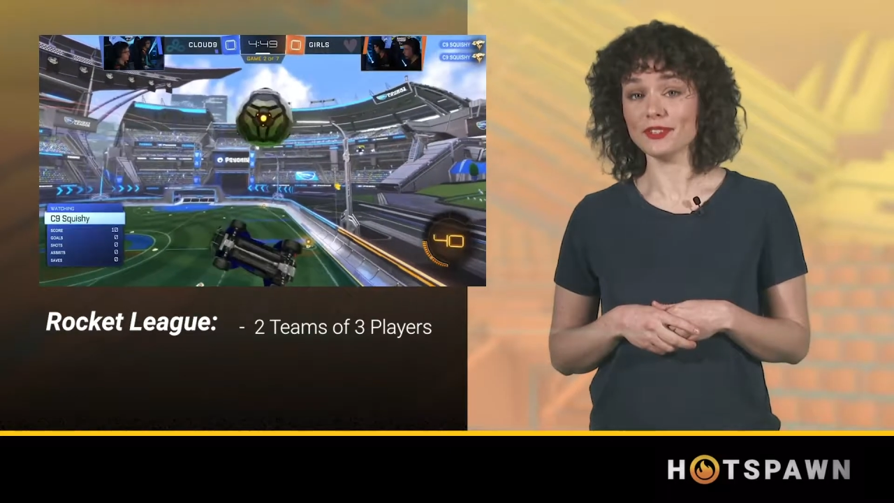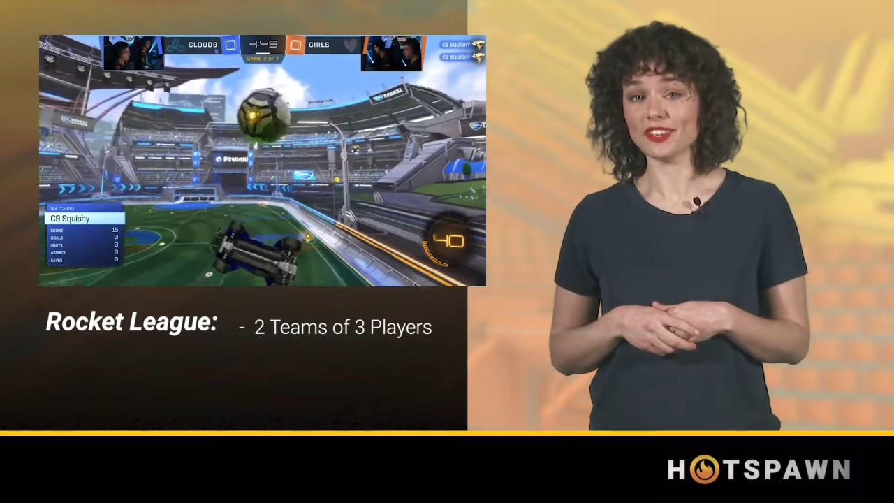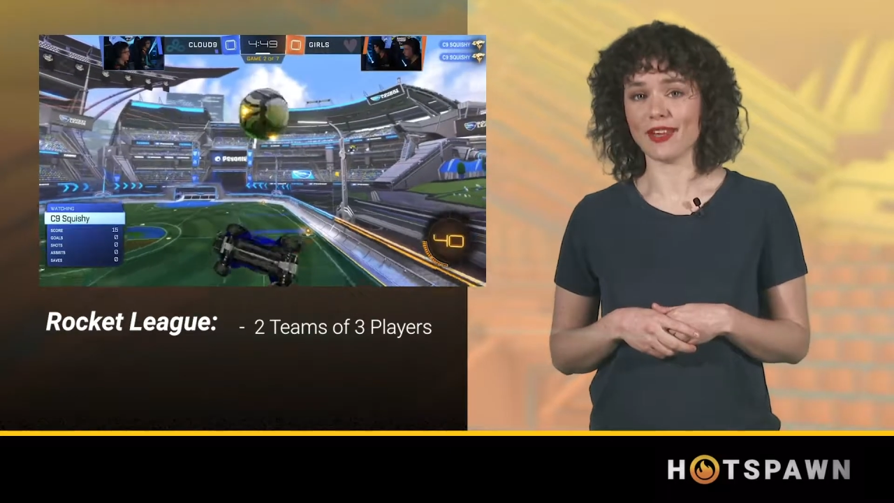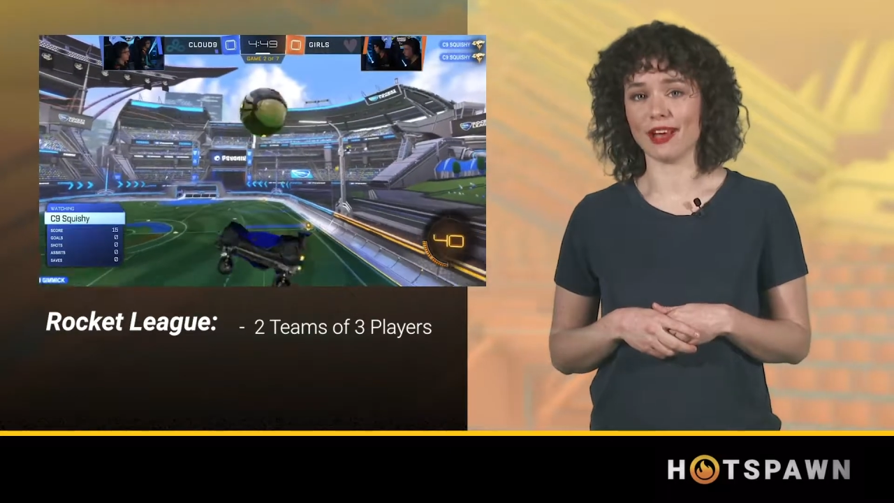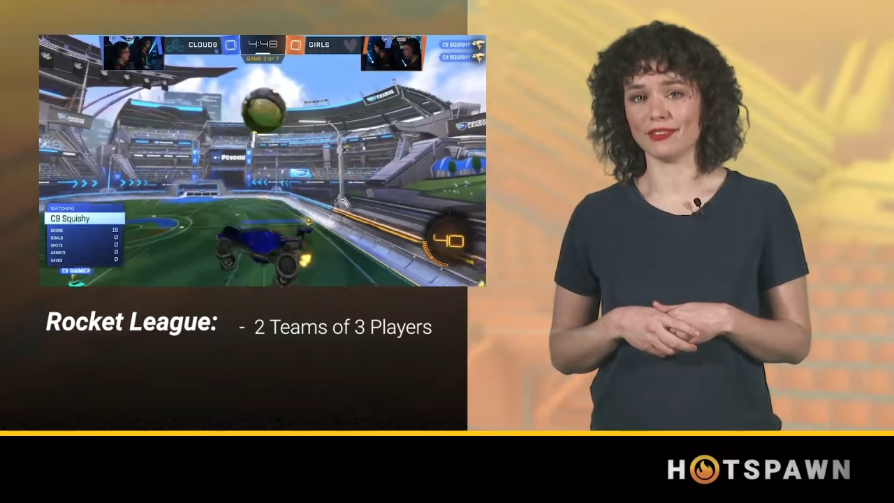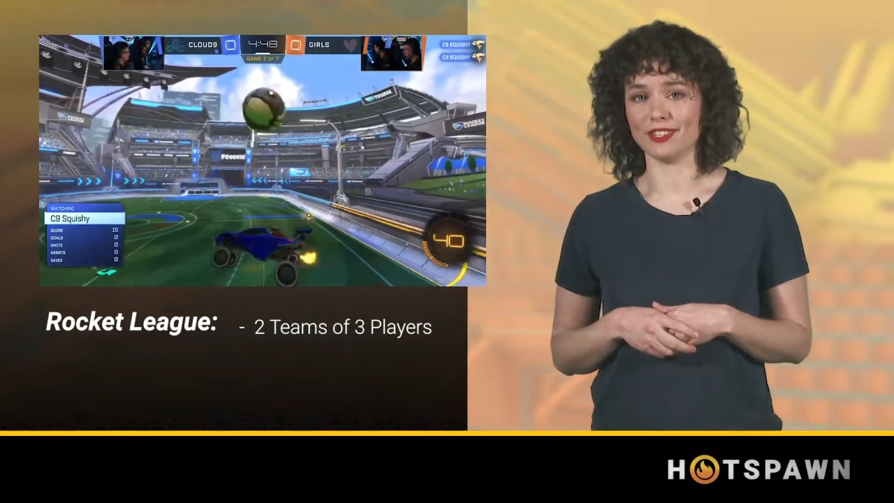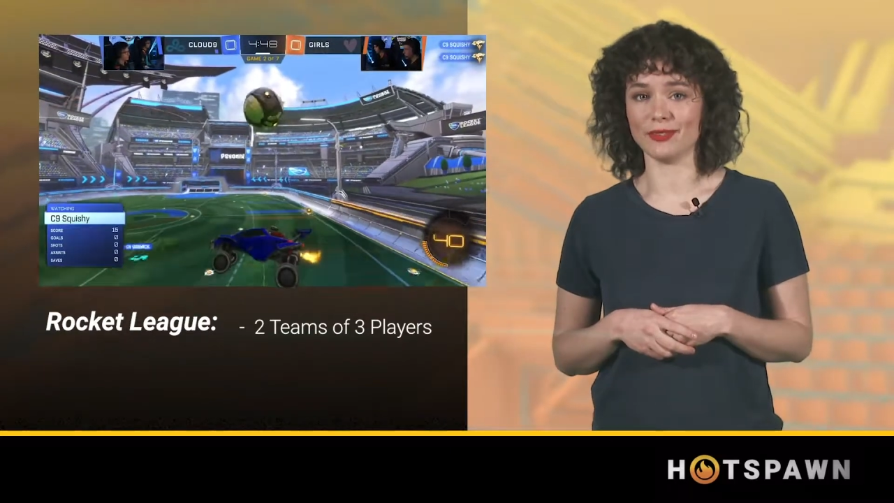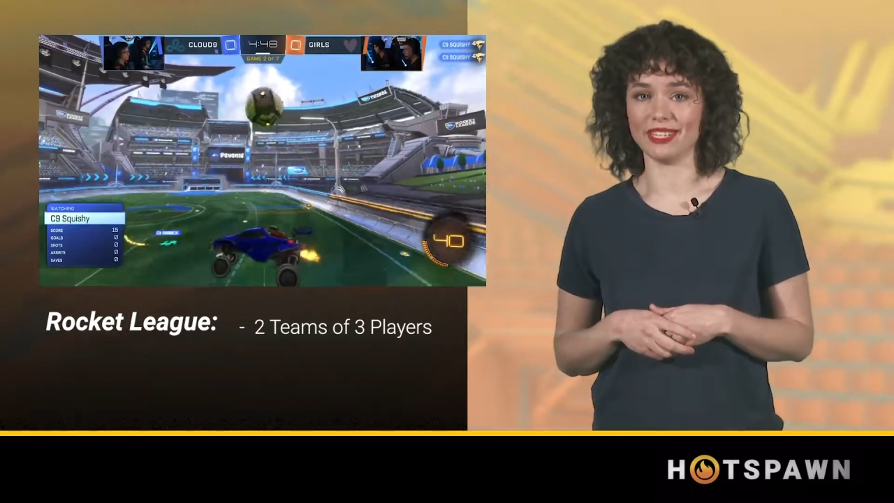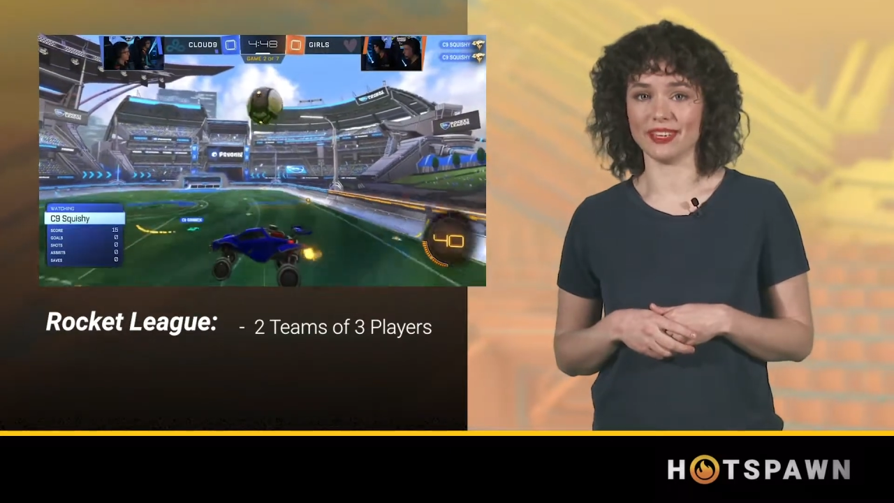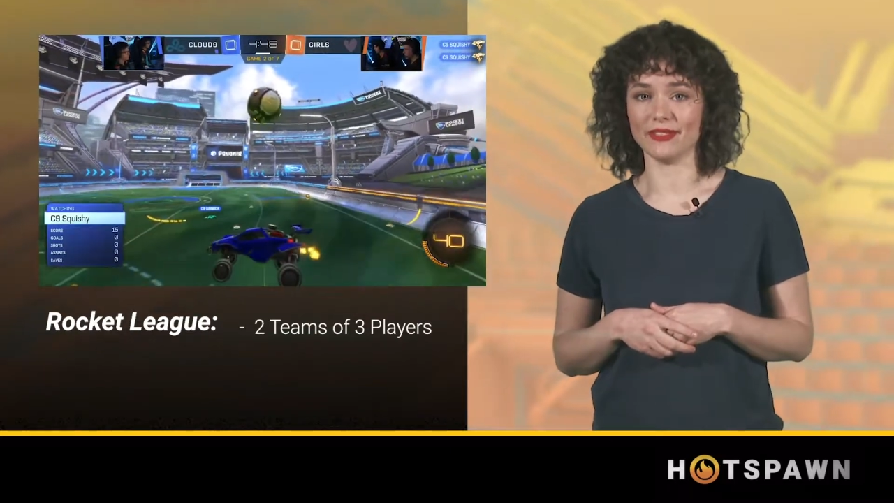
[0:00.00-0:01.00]
also
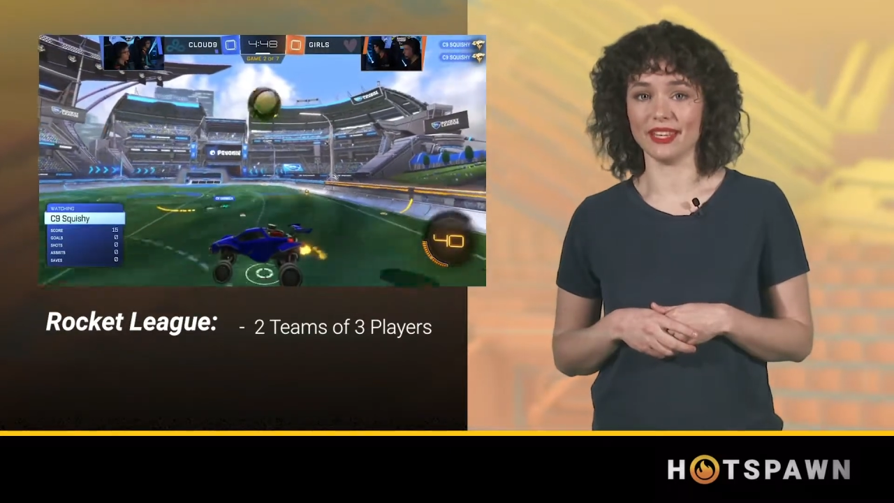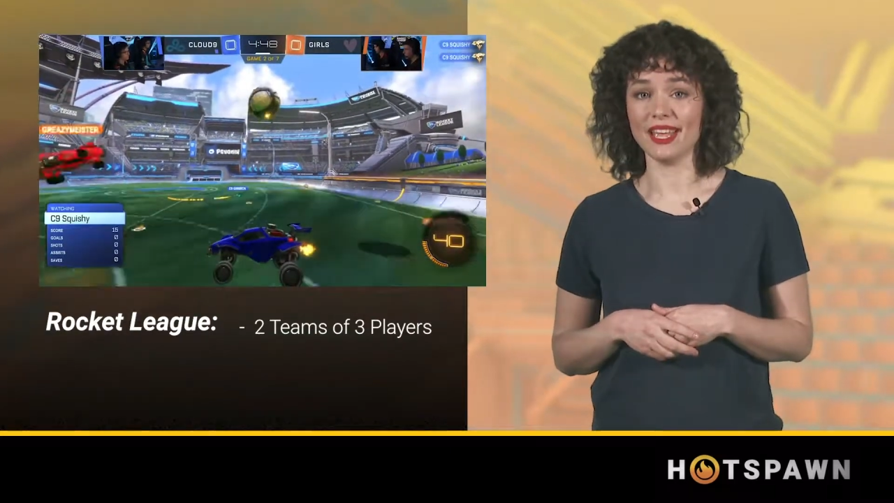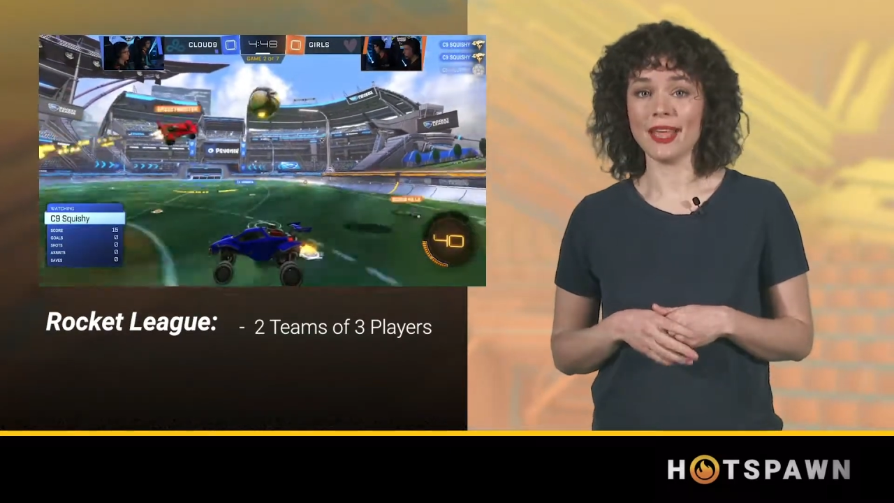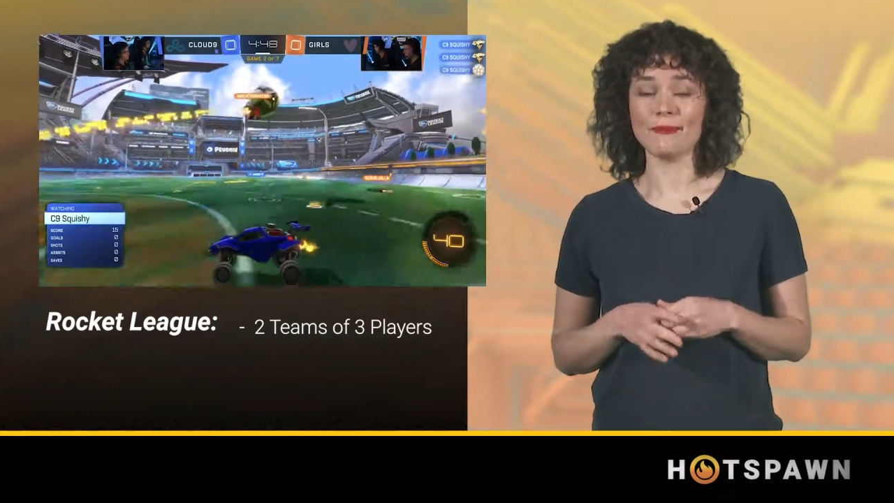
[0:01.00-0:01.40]
outdo each other,